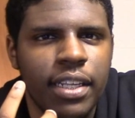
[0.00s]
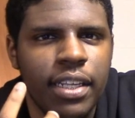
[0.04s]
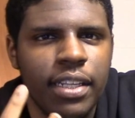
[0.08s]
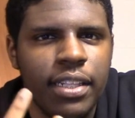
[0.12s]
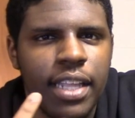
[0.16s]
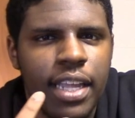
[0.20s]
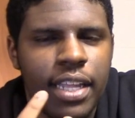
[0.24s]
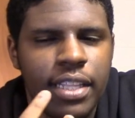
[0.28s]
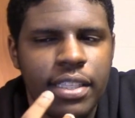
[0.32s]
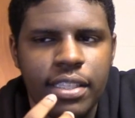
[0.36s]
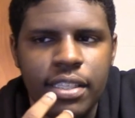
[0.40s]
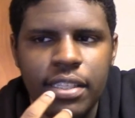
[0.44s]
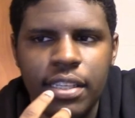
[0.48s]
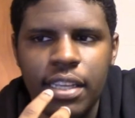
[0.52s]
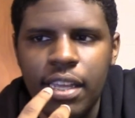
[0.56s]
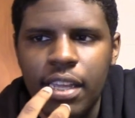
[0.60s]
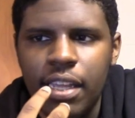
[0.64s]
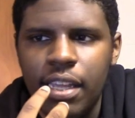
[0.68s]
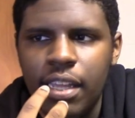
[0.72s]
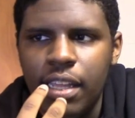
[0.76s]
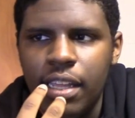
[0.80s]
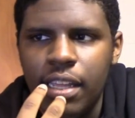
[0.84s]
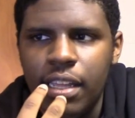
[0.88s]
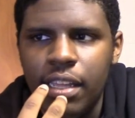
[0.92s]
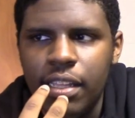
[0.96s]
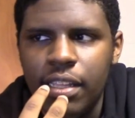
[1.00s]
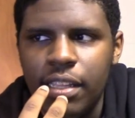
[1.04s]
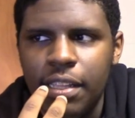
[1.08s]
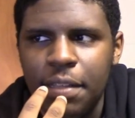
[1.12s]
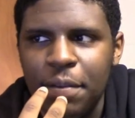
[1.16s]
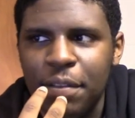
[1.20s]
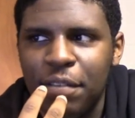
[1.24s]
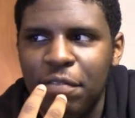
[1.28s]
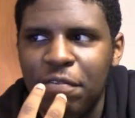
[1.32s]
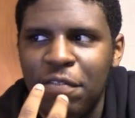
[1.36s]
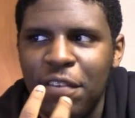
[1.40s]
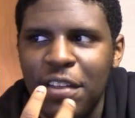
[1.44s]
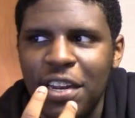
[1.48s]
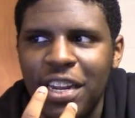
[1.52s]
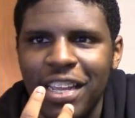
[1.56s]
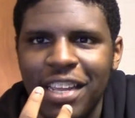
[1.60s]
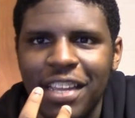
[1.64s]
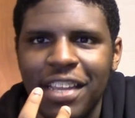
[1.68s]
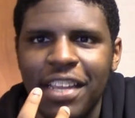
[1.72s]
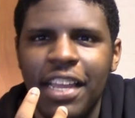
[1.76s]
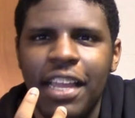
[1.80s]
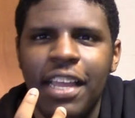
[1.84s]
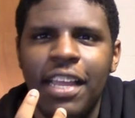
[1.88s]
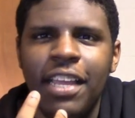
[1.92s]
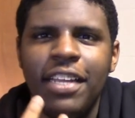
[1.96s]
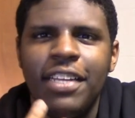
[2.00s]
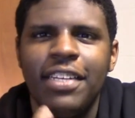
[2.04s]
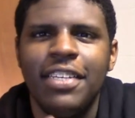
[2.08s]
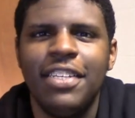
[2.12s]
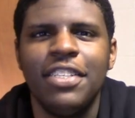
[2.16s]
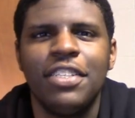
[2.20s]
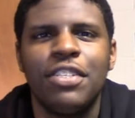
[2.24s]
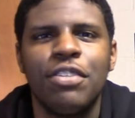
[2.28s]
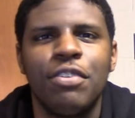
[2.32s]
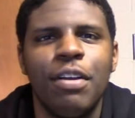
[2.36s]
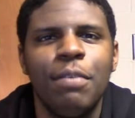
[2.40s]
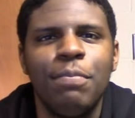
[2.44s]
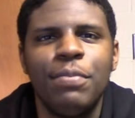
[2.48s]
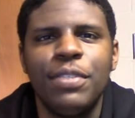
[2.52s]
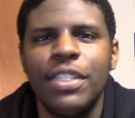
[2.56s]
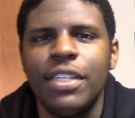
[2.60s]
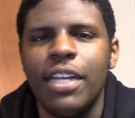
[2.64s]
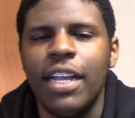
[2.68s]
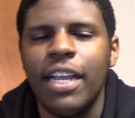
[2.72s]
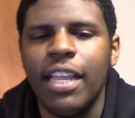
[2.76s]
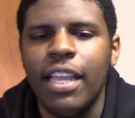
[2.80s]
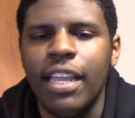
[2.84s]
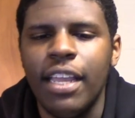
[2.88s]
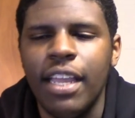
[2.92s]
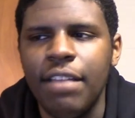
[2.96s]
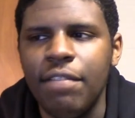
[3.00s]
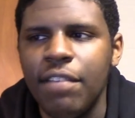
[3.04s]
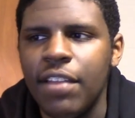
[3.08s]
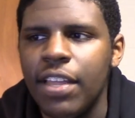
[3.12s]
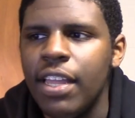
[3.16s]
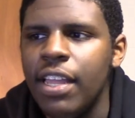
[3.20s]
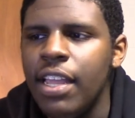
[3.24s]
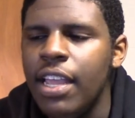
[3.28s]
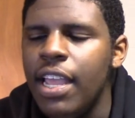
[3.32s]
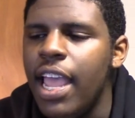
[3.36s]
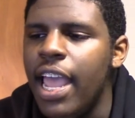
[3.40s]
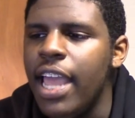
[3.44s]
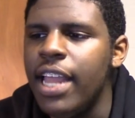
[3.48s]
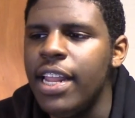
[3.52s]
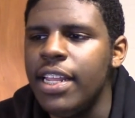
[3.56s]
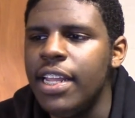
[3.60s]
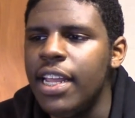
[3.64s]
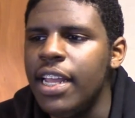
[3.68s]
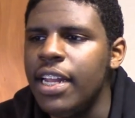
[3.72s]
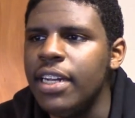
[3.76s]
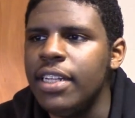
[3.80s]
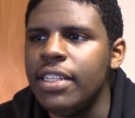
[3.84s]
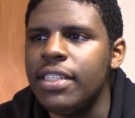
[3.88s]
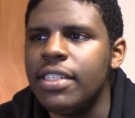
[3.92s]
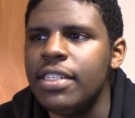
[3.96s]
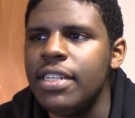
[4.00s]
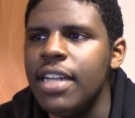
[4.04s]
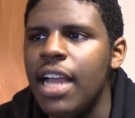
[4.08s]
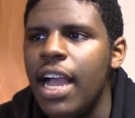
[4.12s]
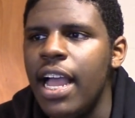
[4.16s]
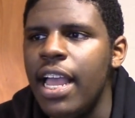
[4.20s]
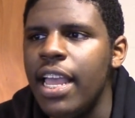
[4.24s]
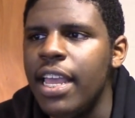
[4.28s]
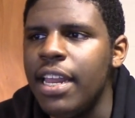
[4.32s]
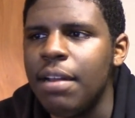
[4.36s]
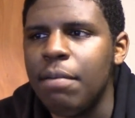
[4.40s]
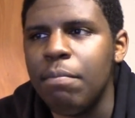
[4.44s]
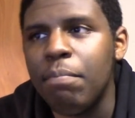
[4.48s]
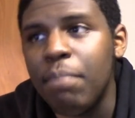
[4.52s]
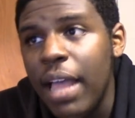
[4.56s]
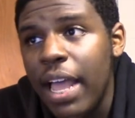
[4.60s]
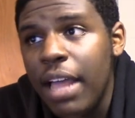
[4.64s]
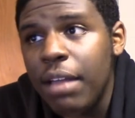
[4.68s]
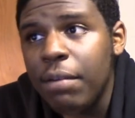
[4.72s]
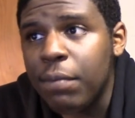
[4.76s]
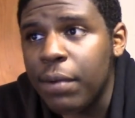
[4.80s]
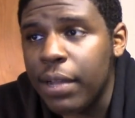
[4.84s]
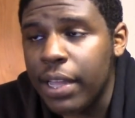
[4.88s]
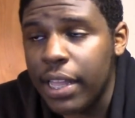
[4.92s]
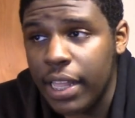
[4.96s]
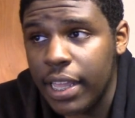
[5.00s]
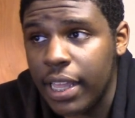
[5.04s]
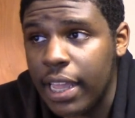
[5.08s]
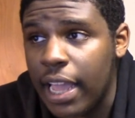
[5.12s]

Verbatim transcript: I think that's the most fitting description I can give it, and and it's not in a bad way.